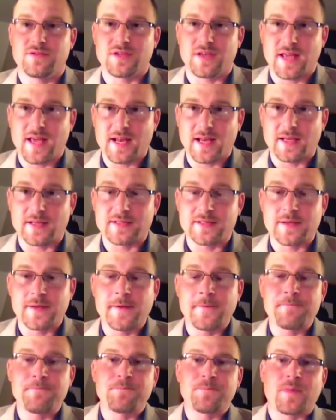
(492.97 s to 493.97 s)
genetics,
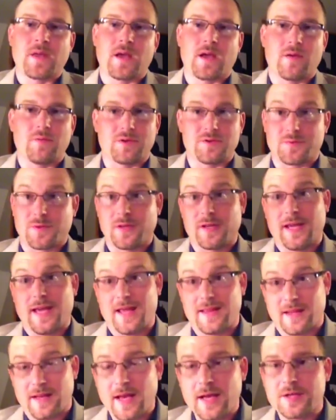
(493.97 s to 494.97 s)
which we'll look
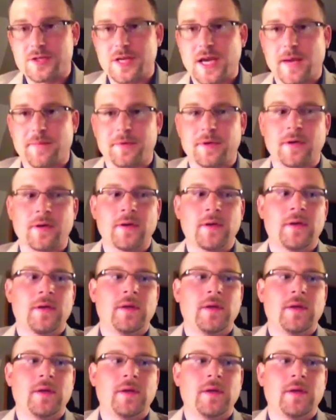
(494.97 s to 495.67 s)
at in the next chapter,